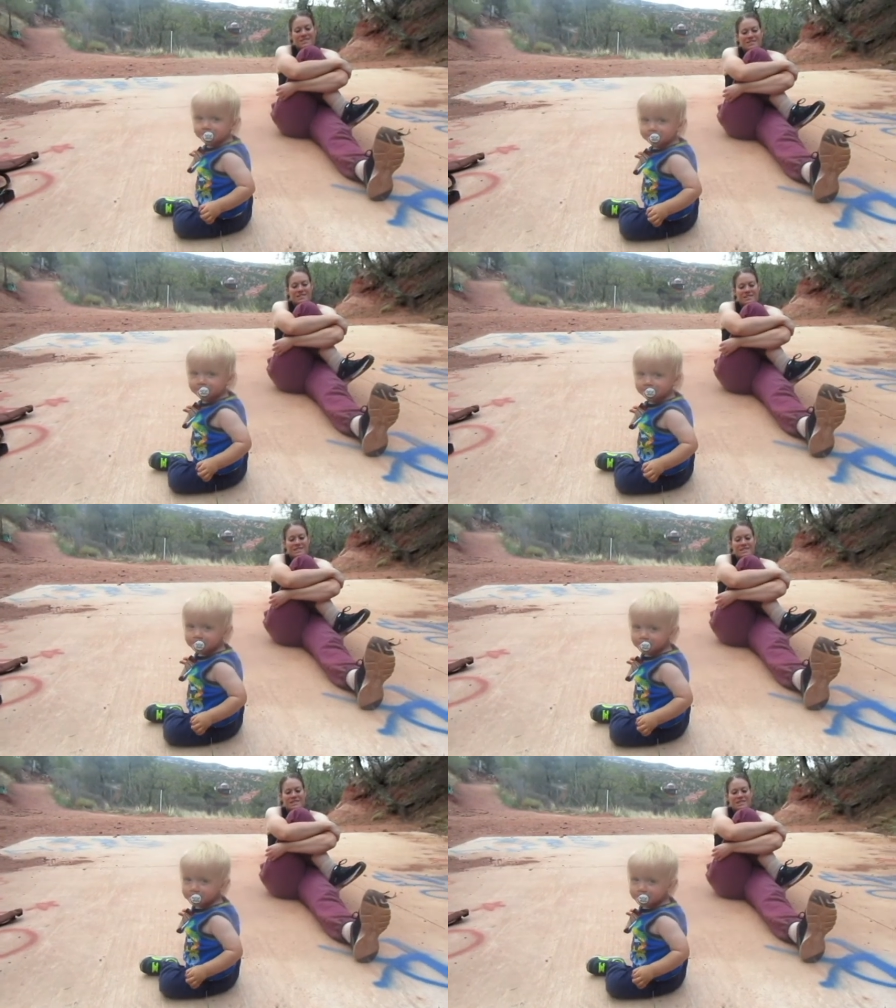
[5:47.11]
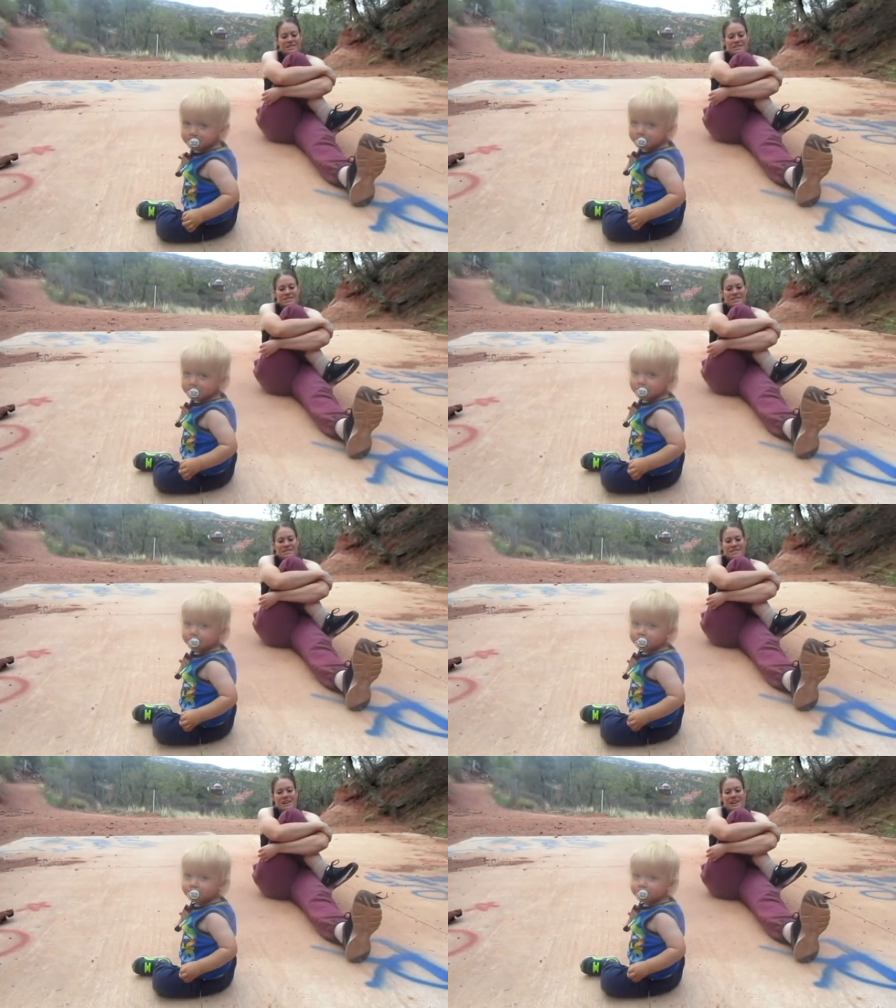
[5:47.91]
and was like, "Bird."
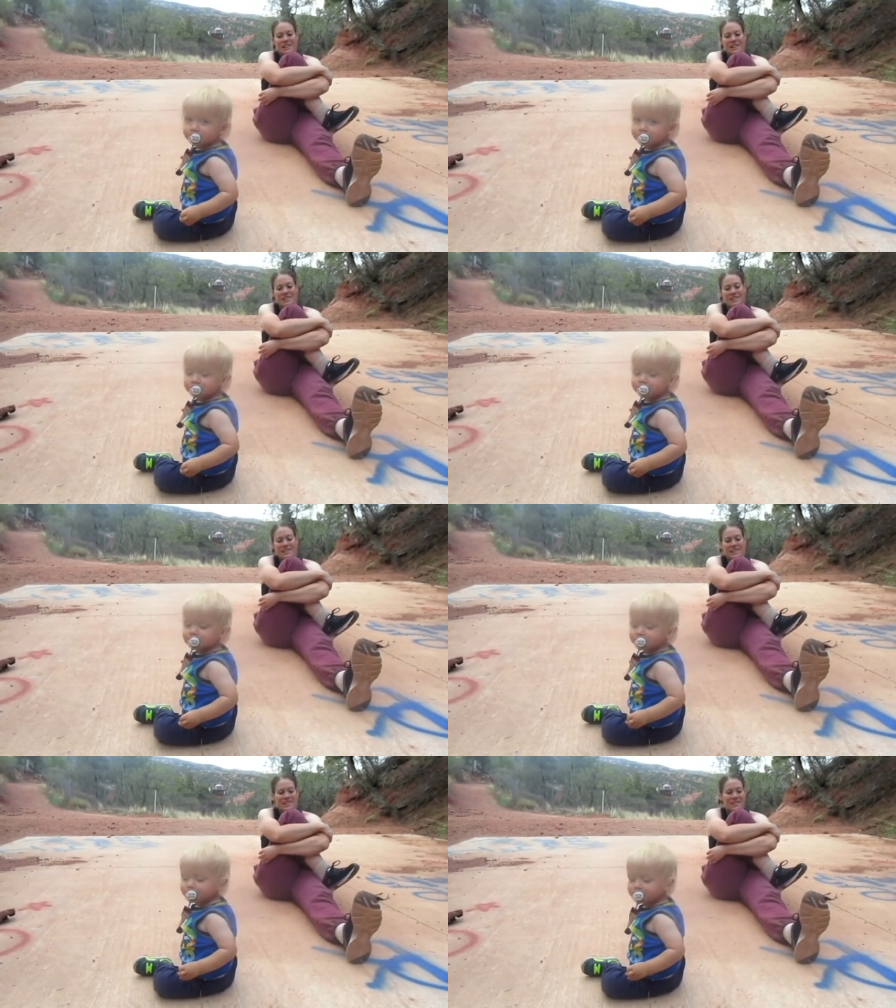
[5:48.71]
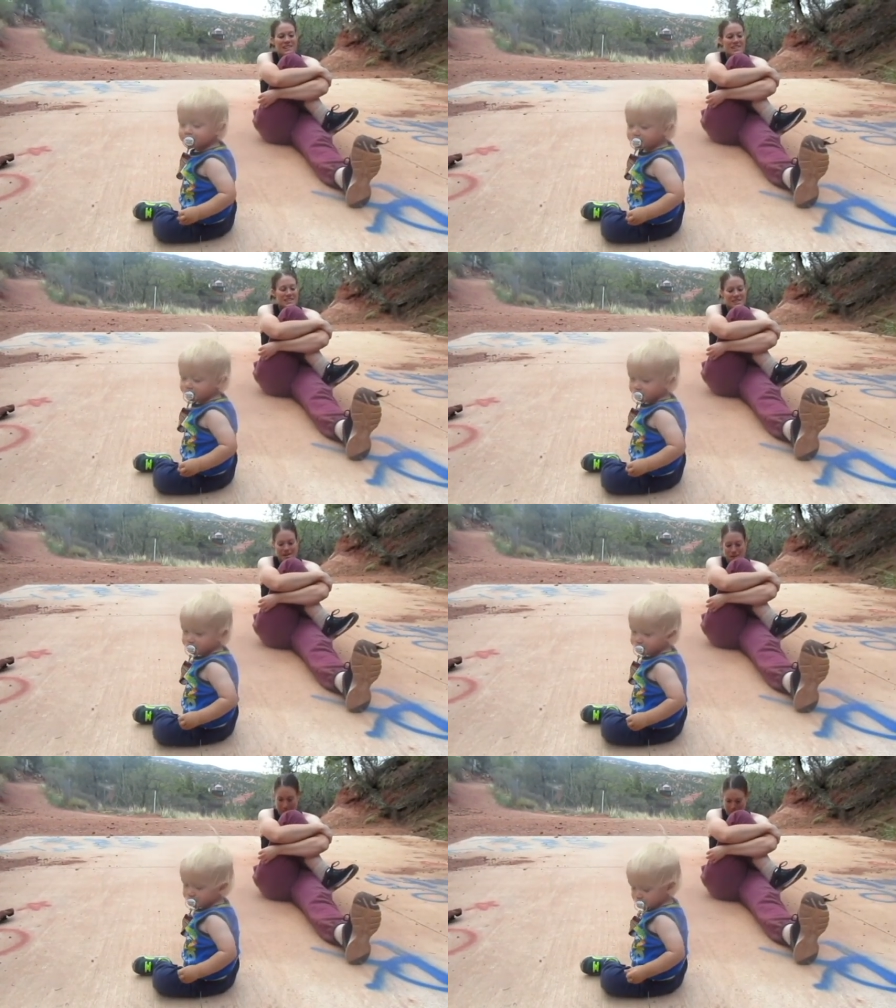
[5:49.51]
Just like I thought you'd want